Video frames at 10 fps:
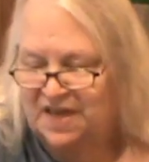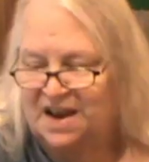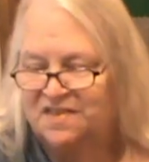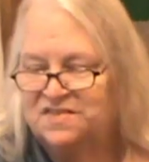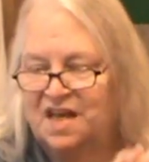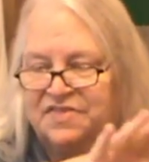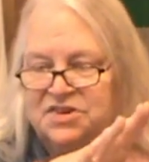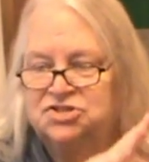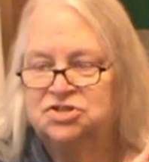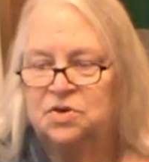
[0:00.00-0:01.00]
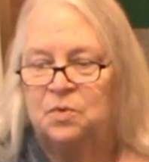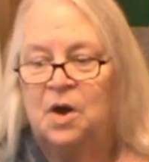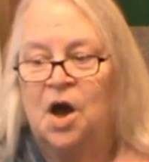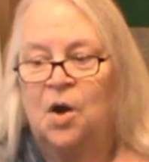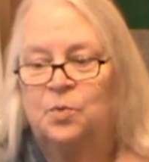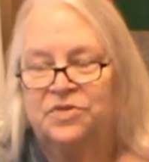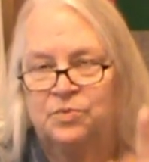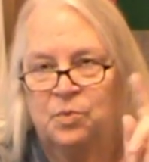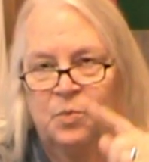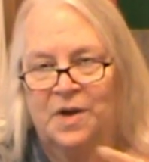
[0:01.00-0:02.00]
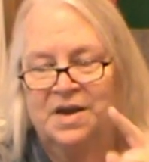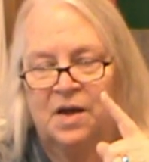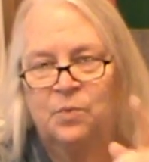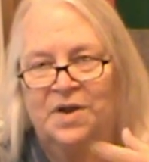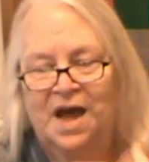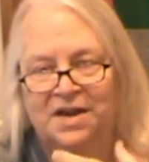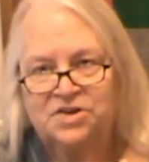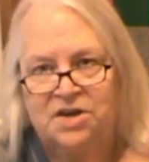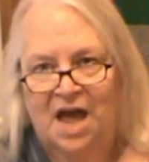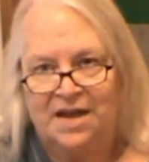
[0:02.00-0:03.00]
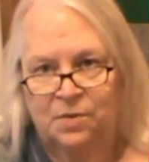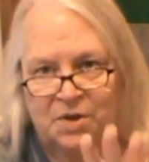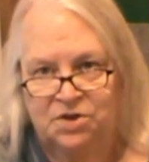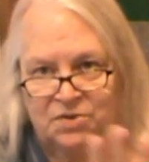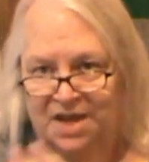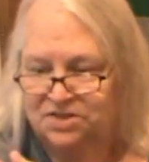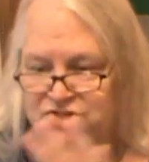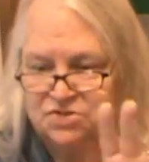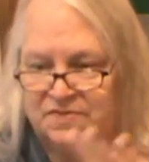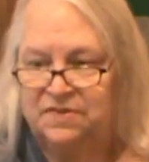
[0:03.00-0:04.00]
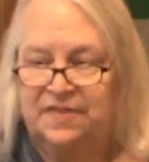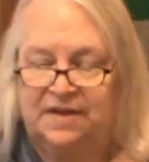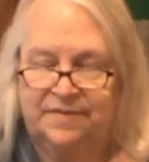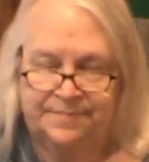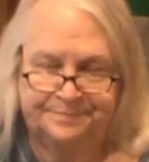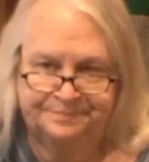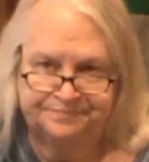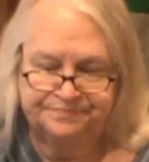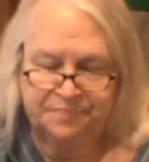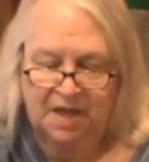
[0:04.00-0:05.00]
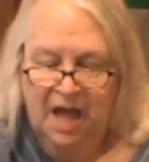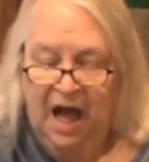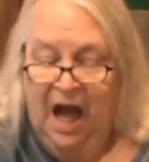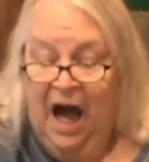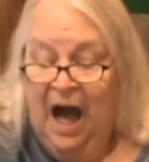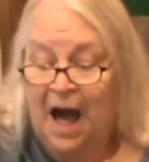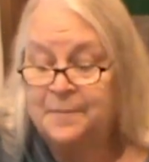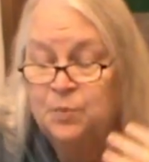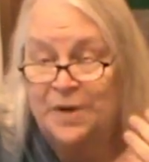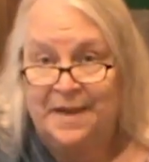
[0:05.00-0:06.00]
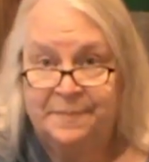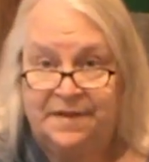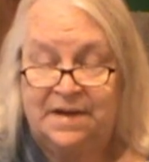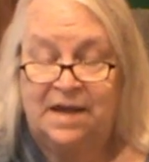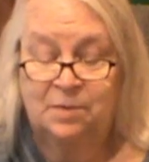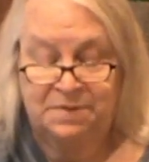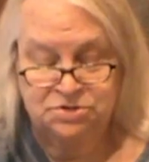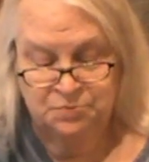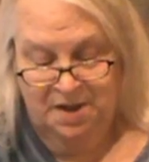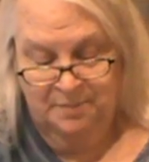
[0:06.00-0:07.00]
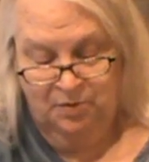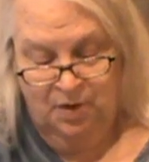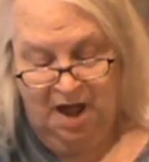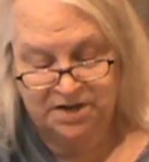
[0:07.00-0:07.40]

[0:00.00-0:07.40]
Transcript: That has nothing to do with what, what I like and what you like. Two different things. I'm rambling. I don't mean to ramble.